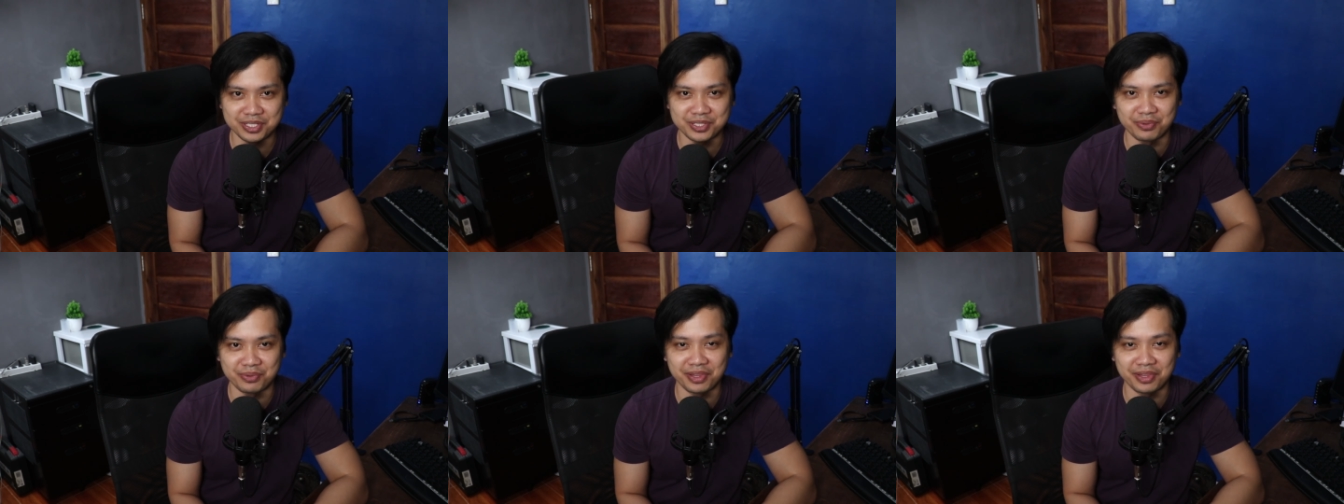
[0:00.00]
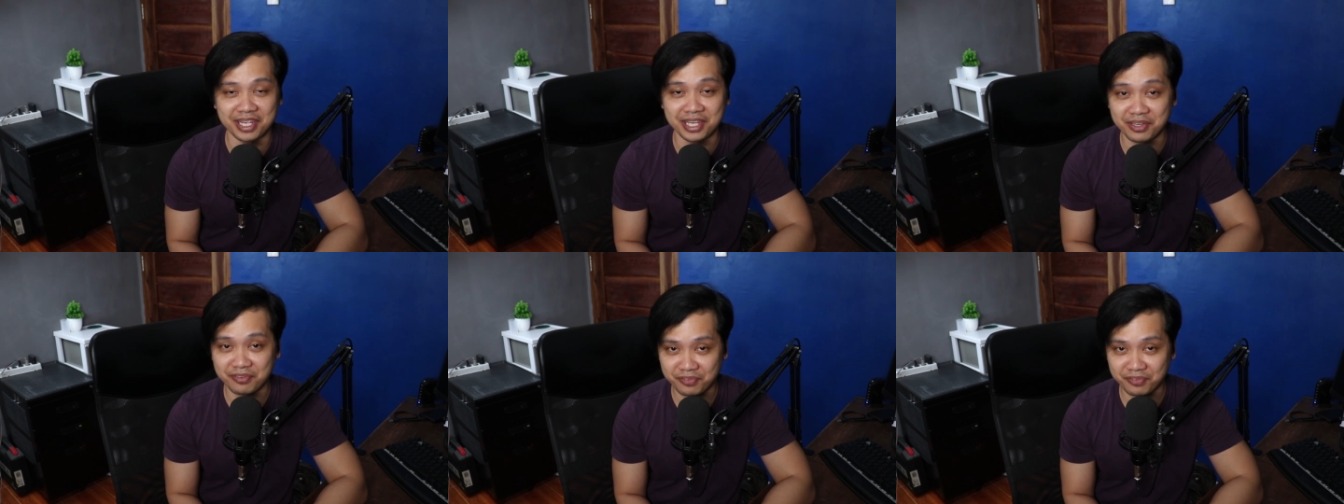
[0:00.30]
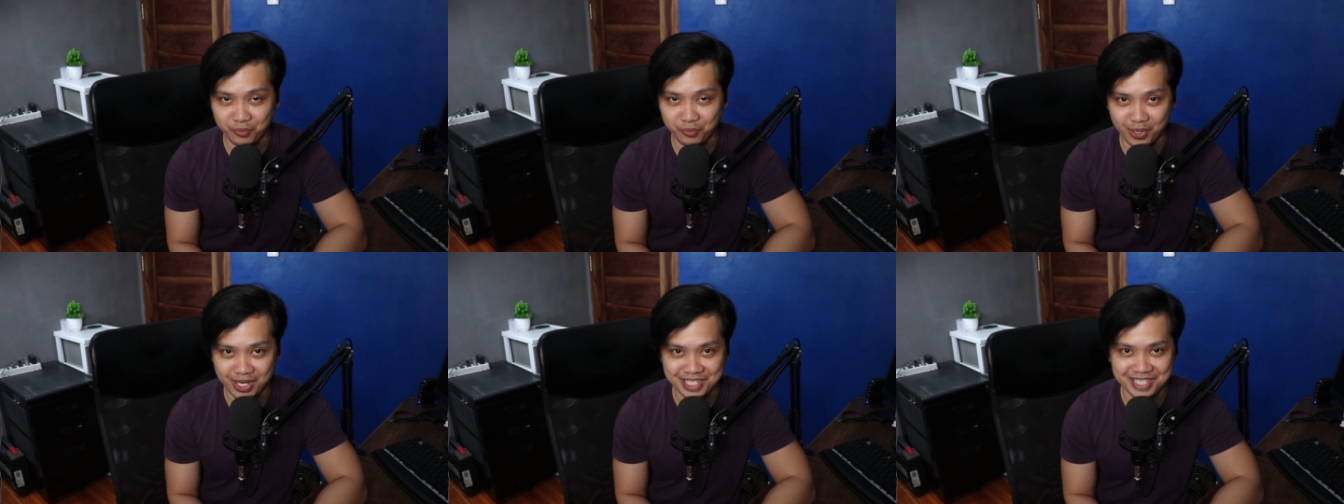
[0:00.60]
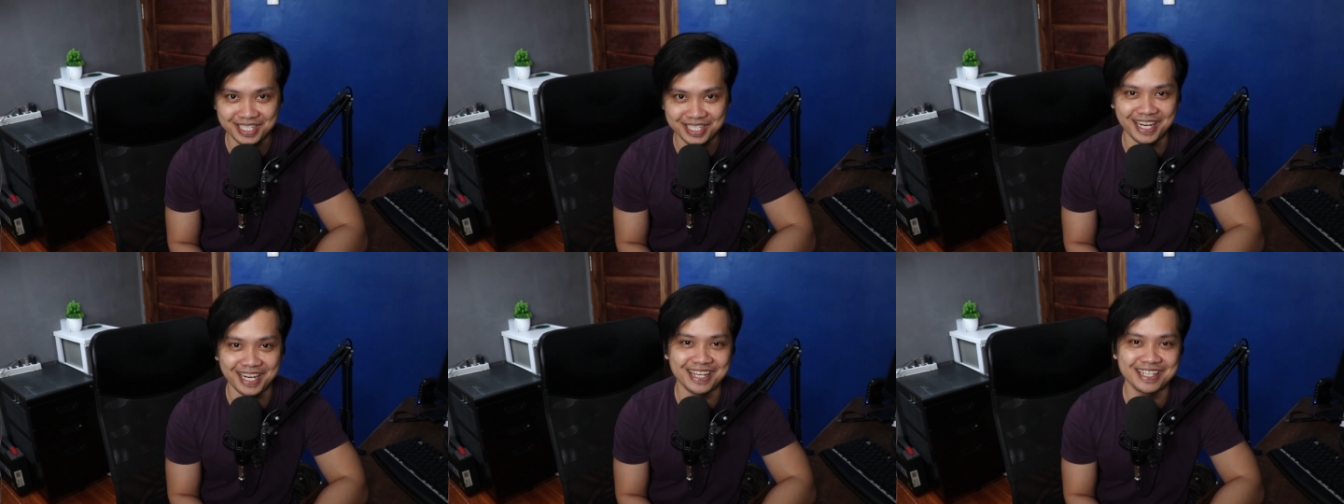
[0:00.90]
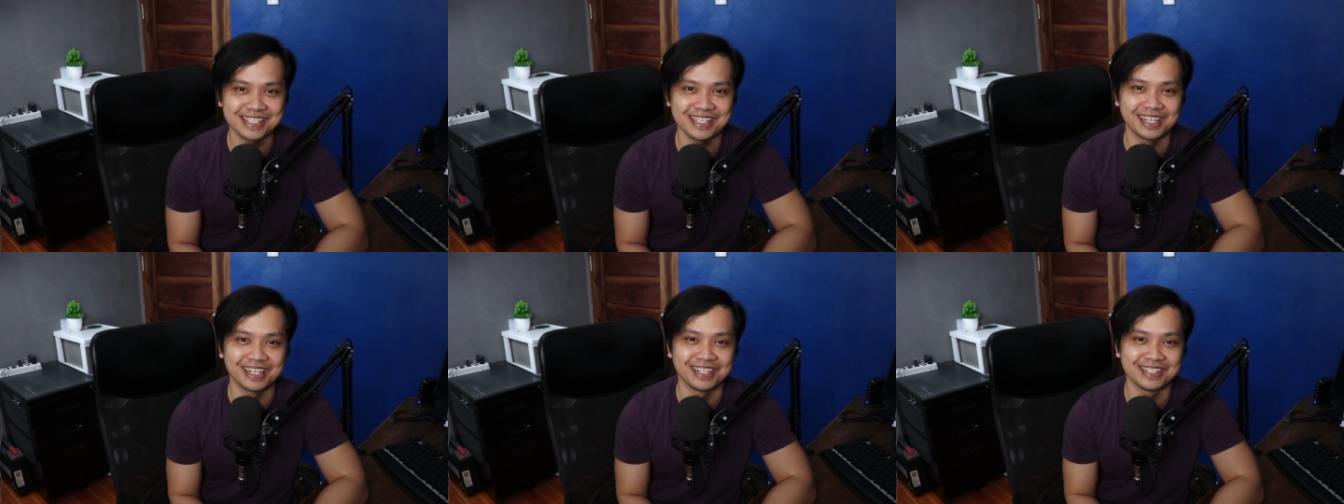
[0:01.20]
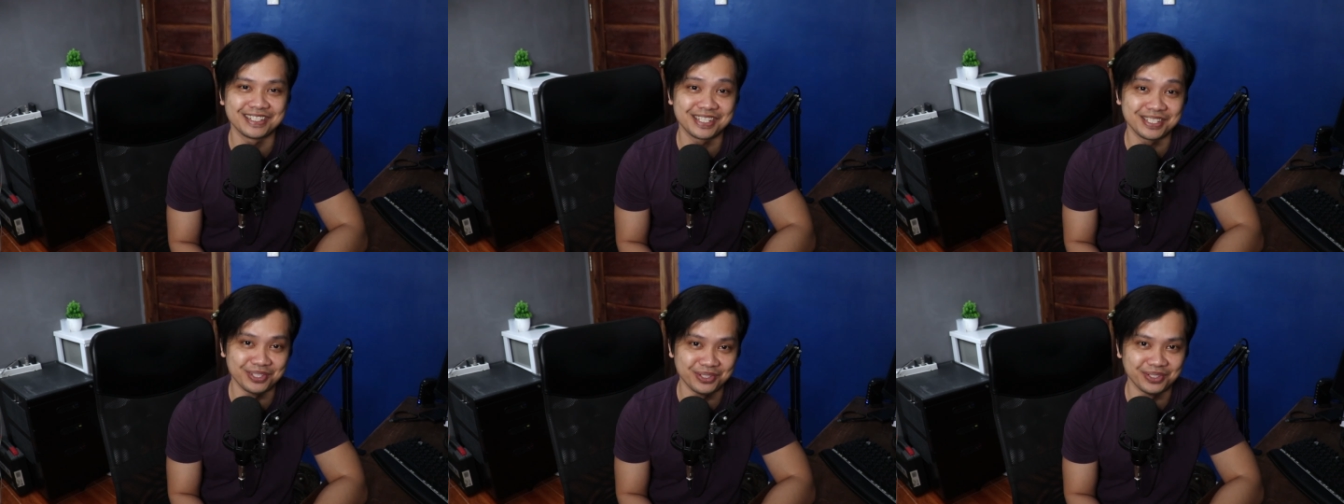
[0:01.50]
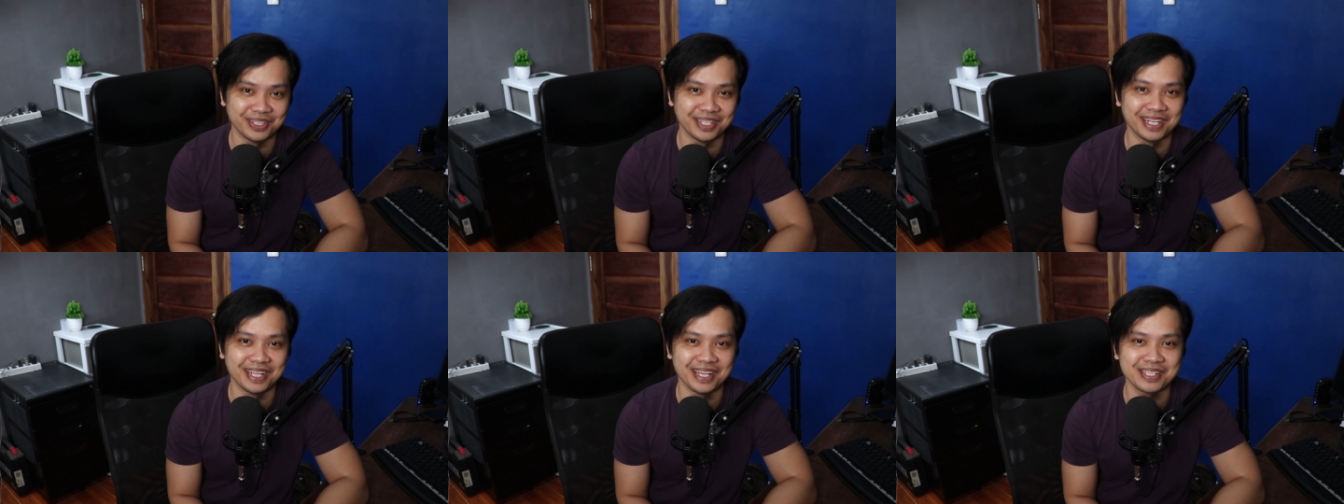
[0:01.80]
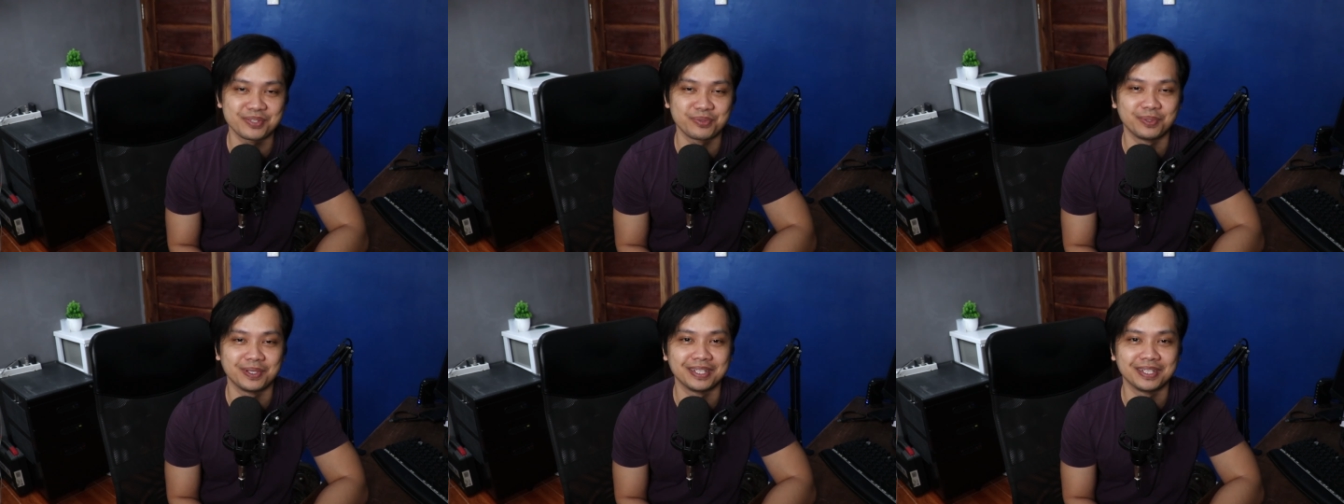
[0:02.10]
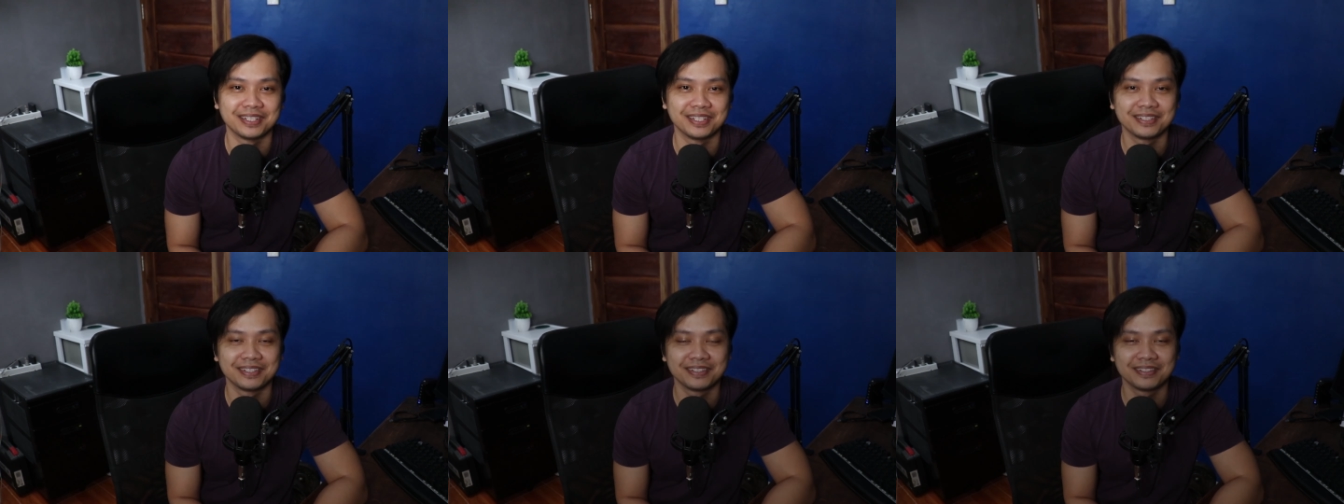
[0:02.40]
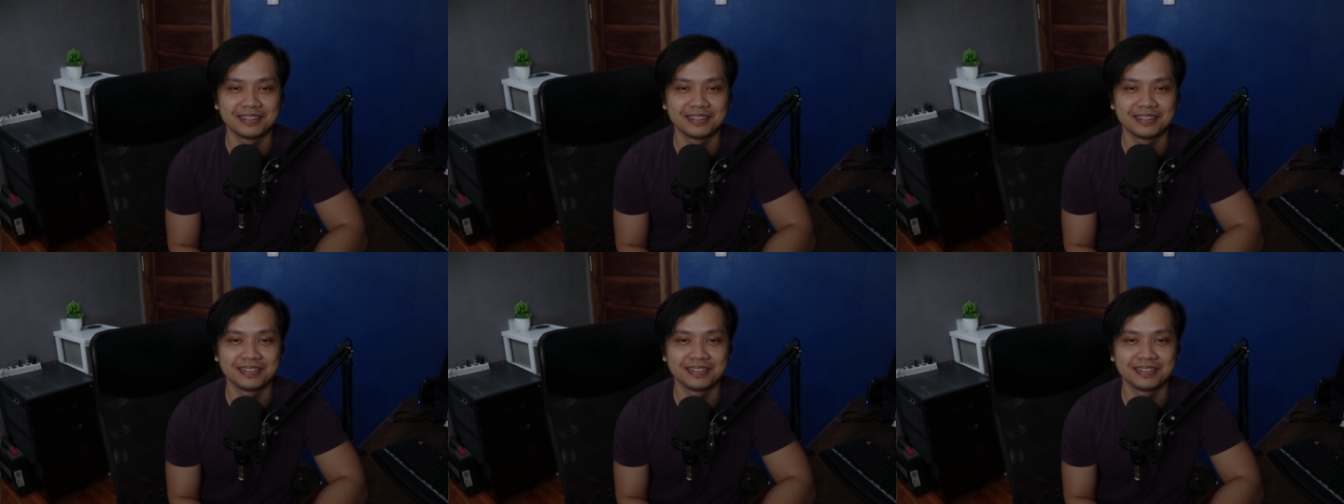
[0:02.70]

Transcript: So, thank you for watching, guys, and I'll see you in the next one.